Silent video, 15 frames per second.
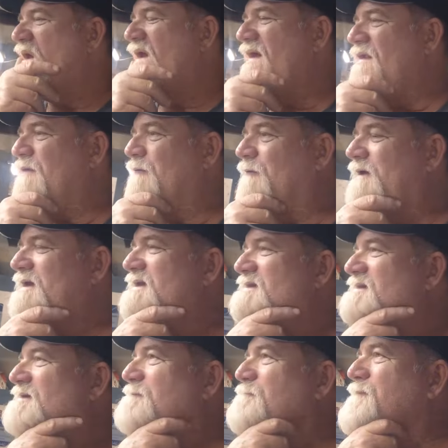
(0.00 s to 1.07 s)
And the
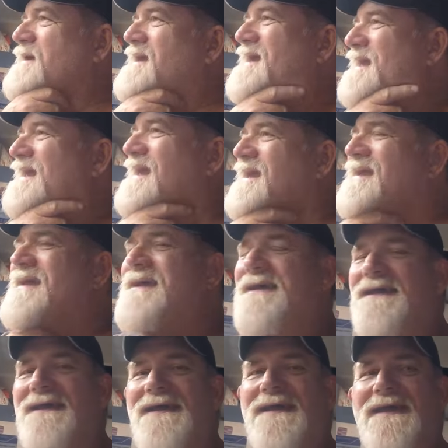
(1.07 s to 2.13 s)
reason being
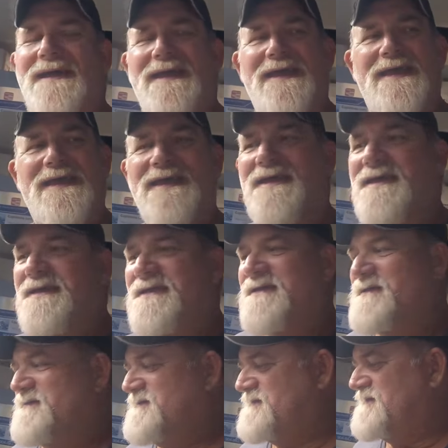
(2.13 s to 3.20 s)

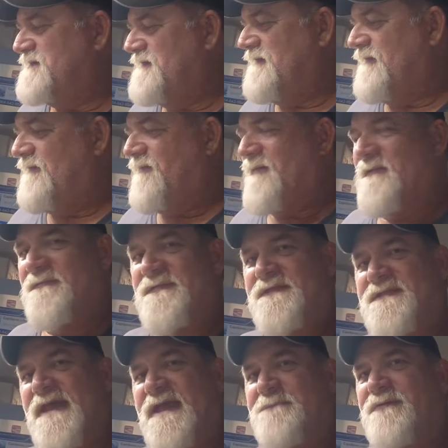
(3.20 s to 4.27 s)
is the
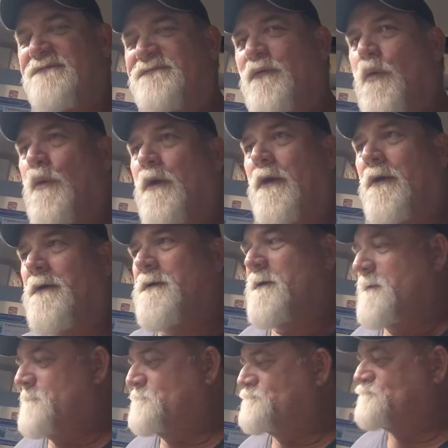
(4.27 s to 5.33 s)
day before,
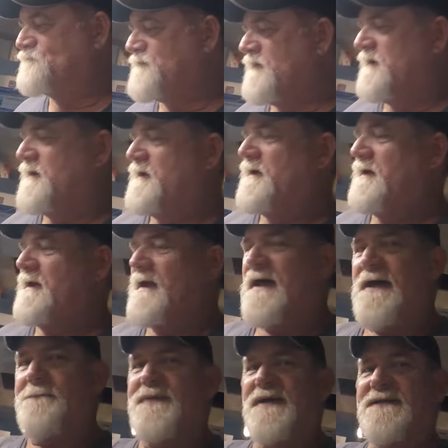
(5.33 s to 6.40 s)

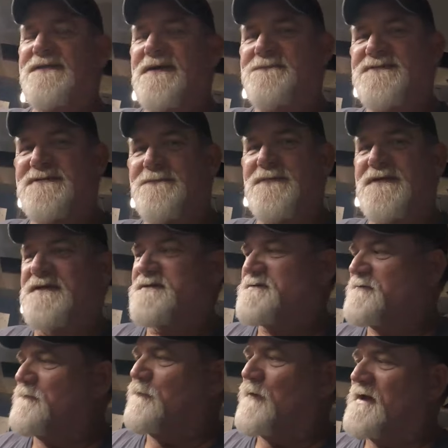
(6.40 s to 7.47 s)
I picked up some of
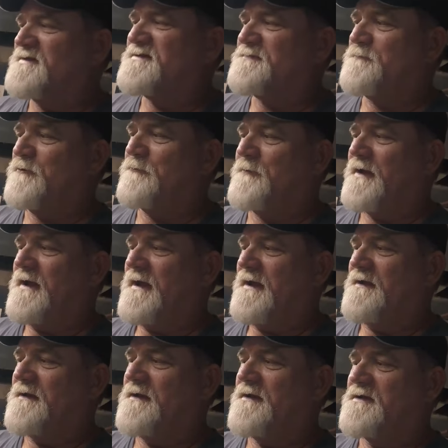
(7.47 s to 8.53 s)
this West
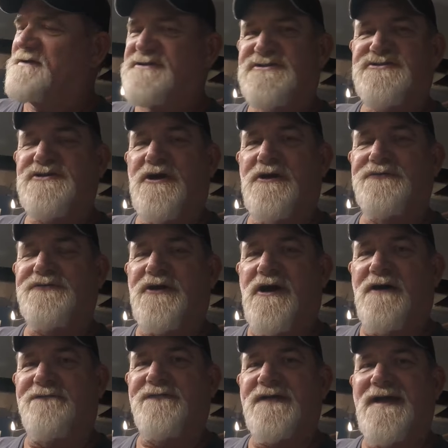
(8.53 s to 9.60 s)
Marine
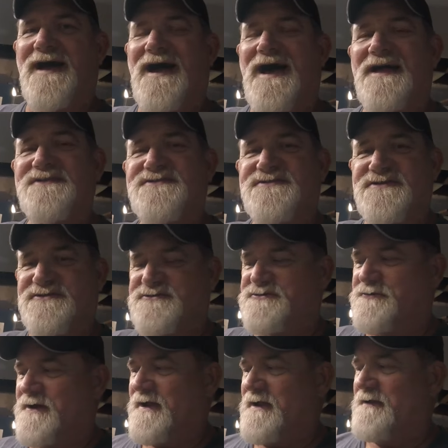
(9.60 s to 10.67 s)
Salt-Off
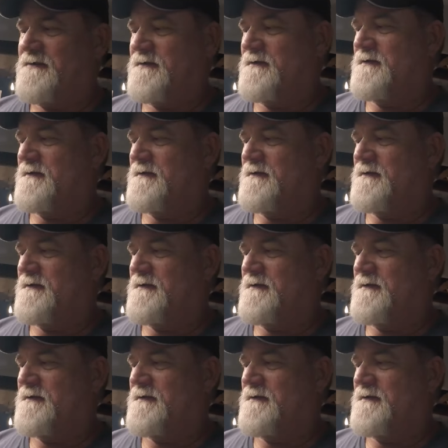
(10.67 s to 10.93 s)
Concentrate.